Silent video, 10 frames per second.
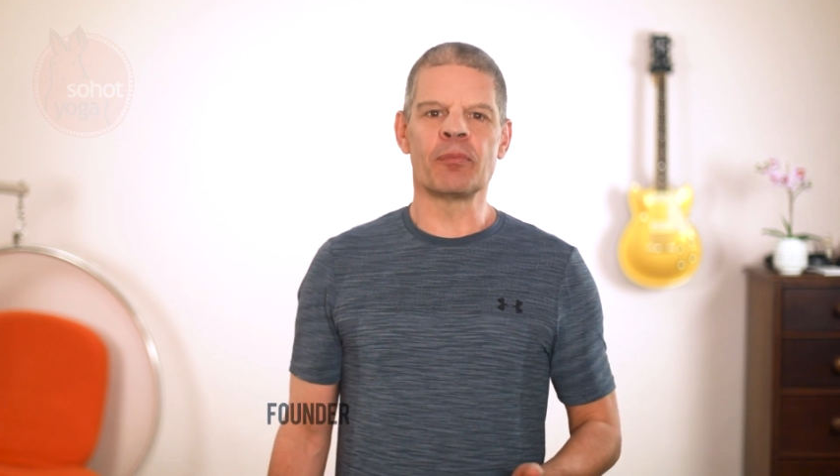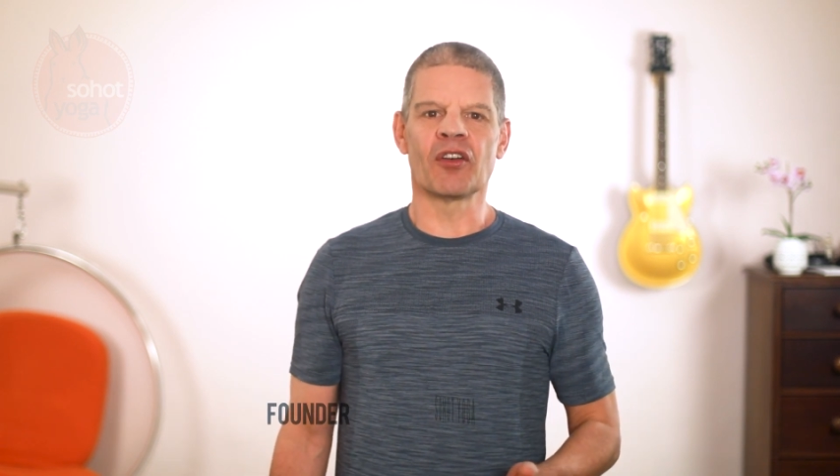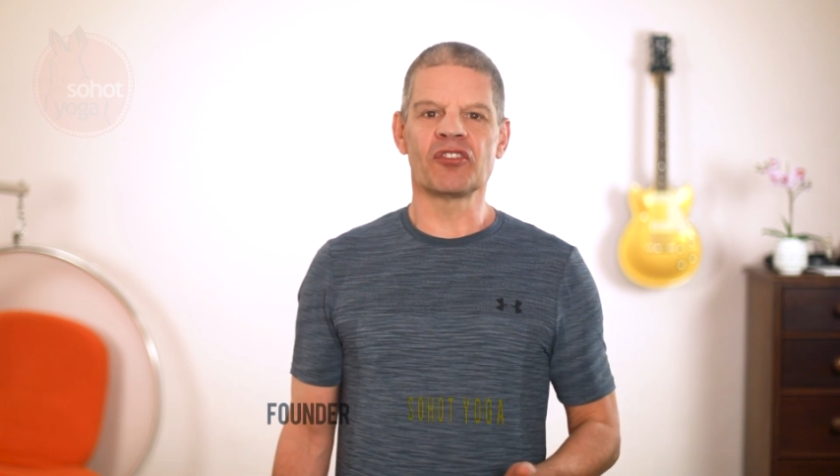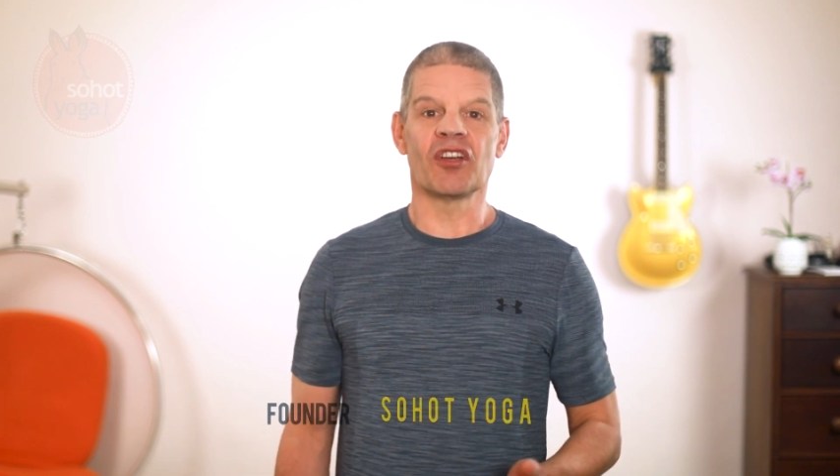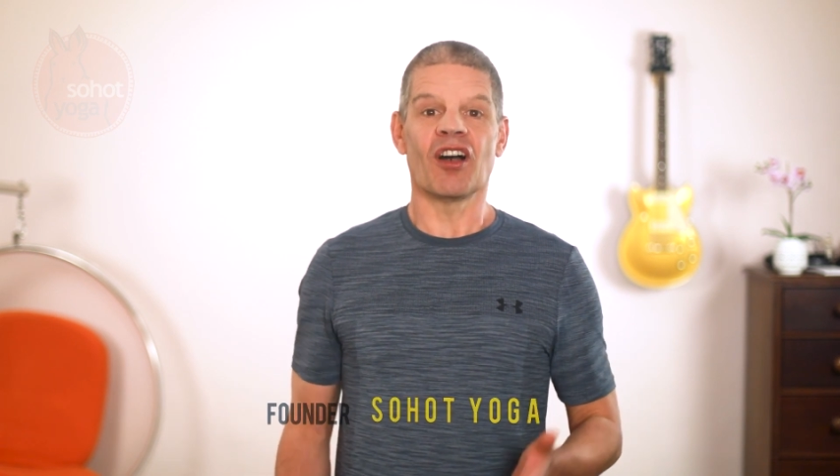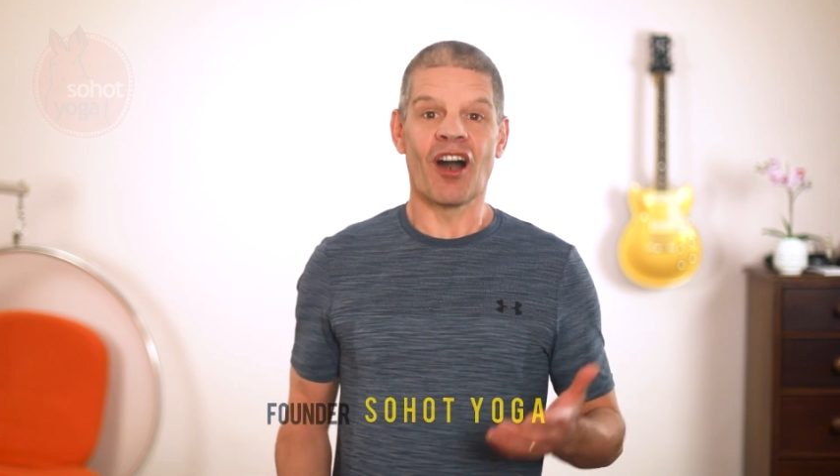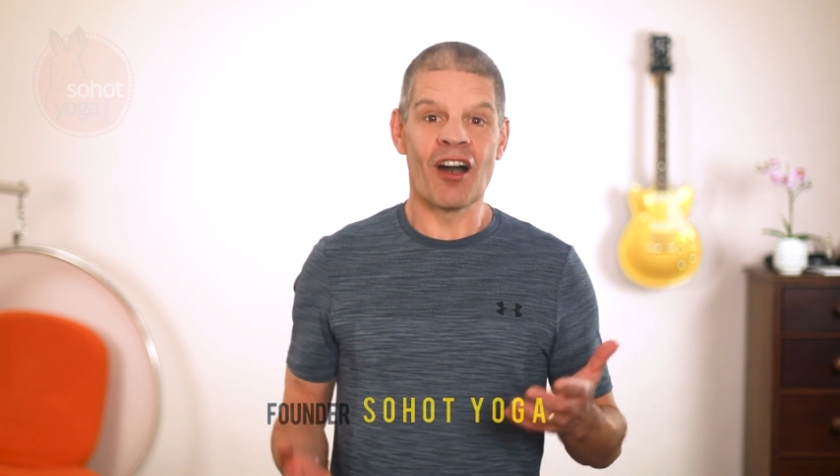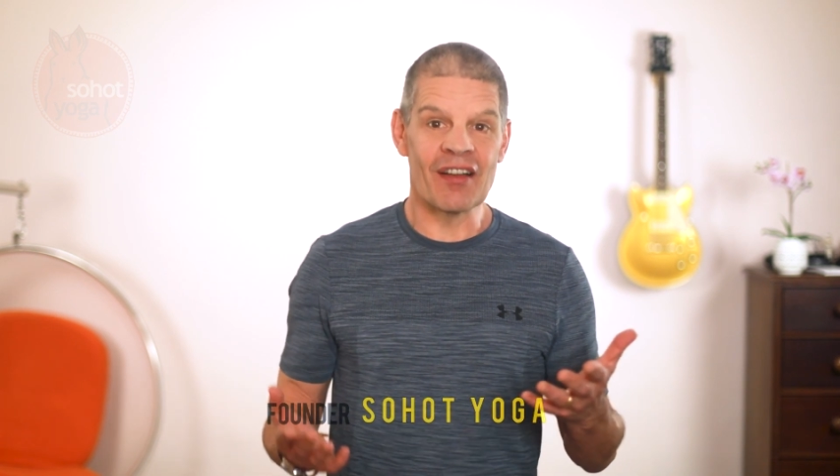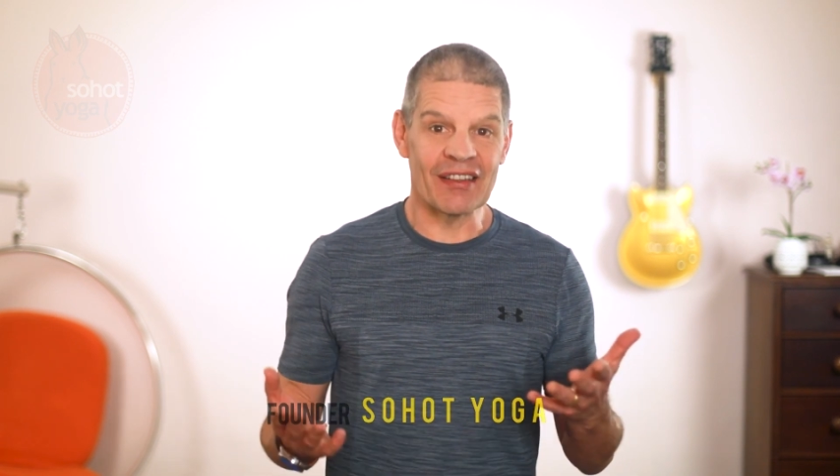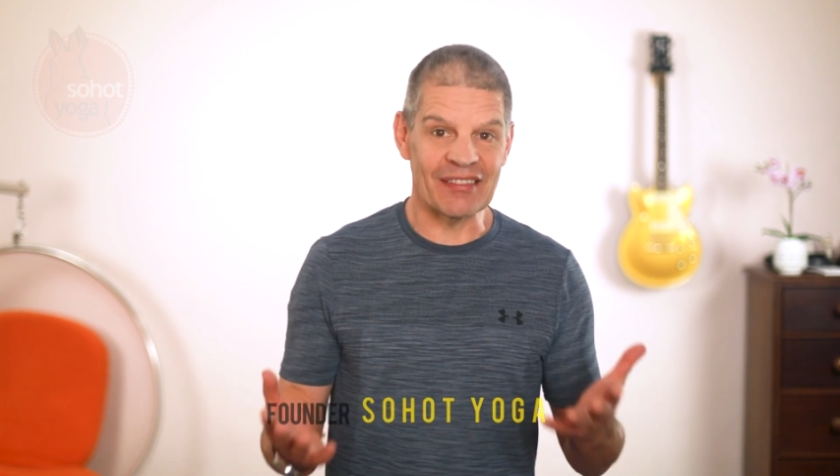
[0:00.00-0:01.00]
posture
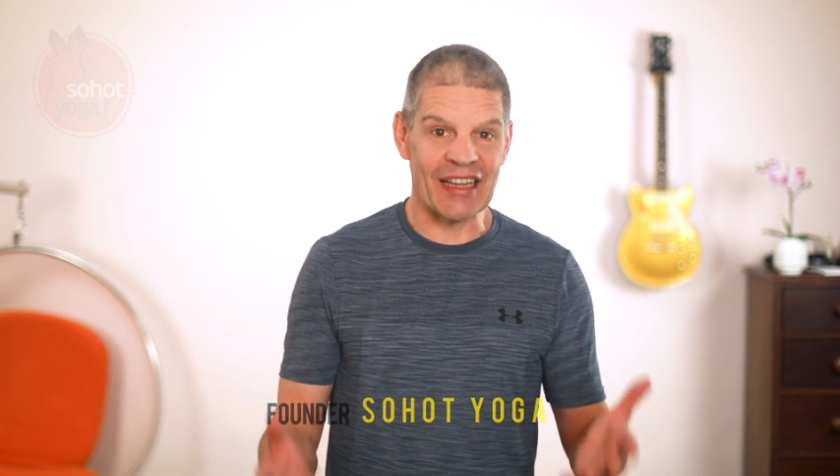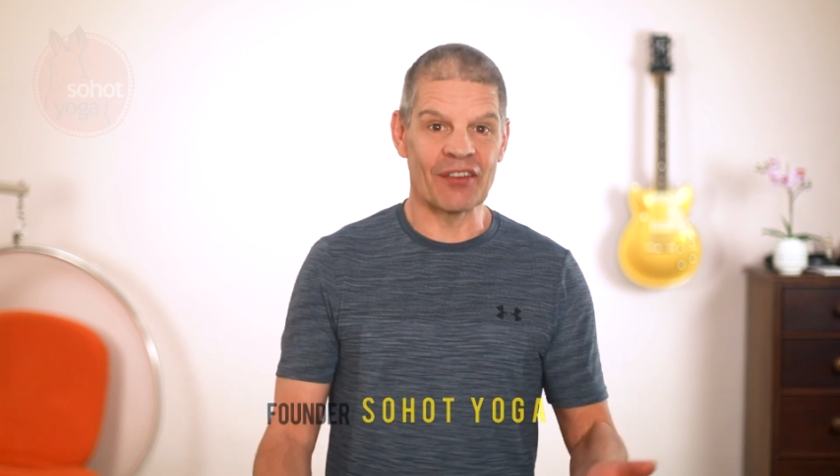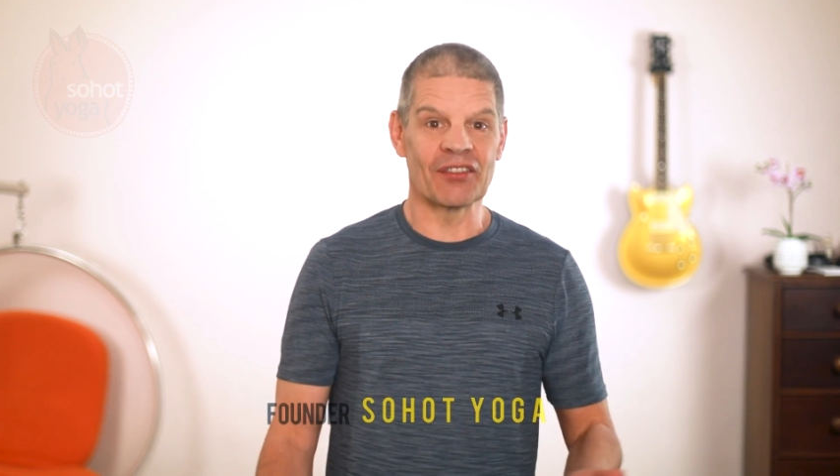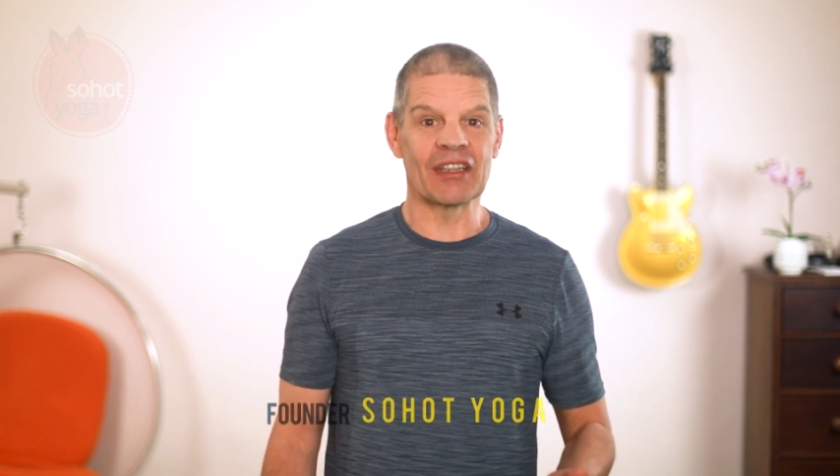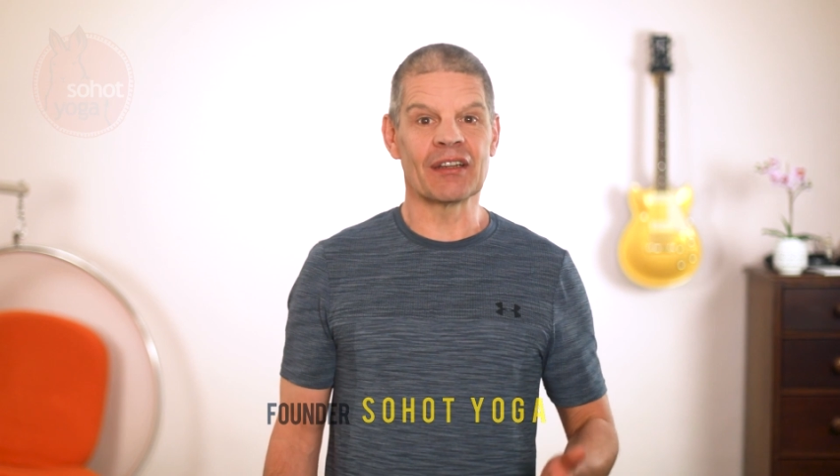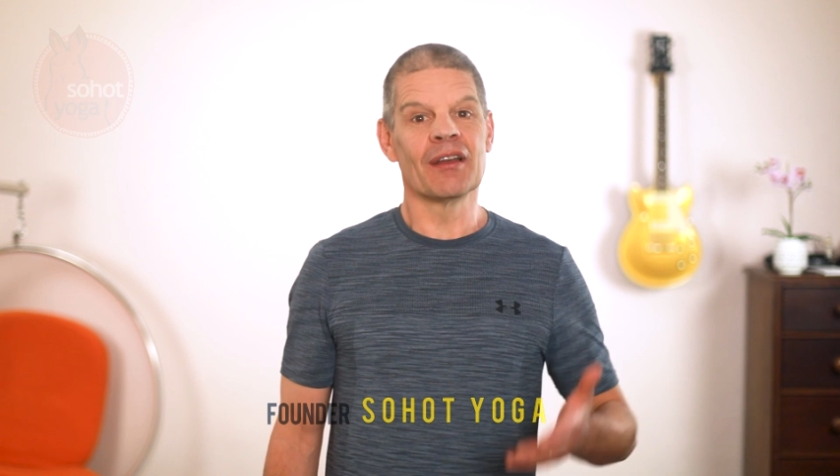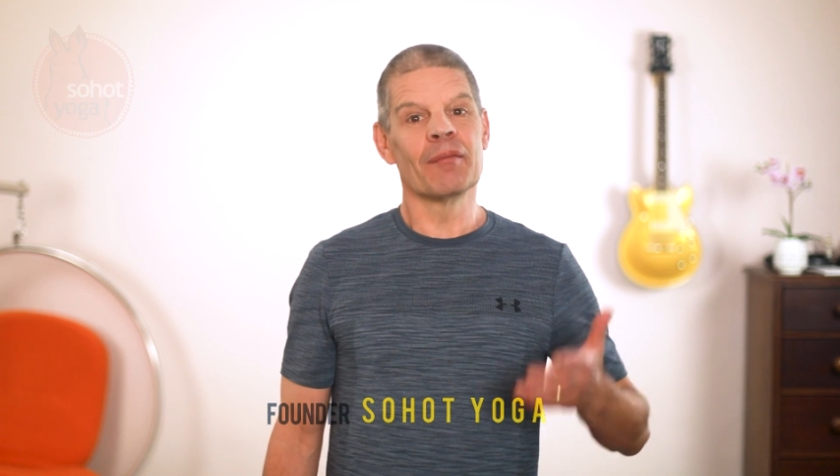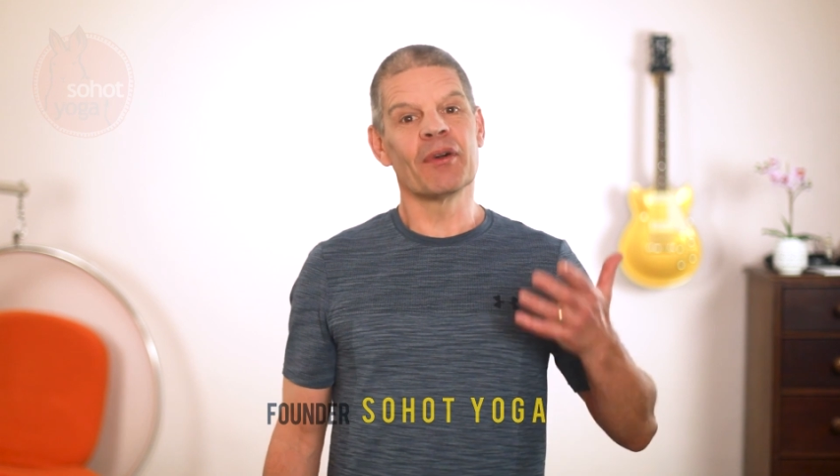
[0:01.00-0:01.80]
are astounding,